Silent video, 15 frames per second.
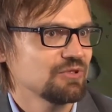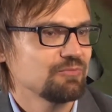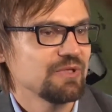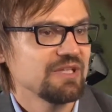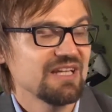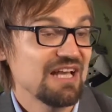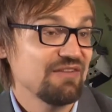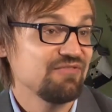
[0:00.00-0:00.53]

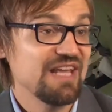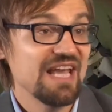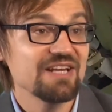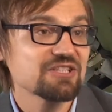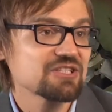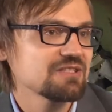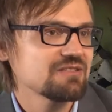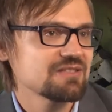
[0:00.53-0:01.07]
between
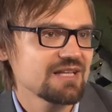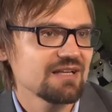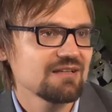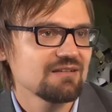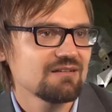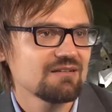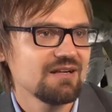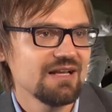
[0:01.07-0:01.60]
aviation
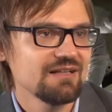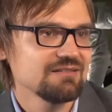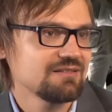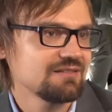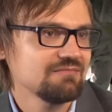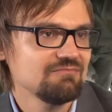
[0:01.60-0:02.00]
sector and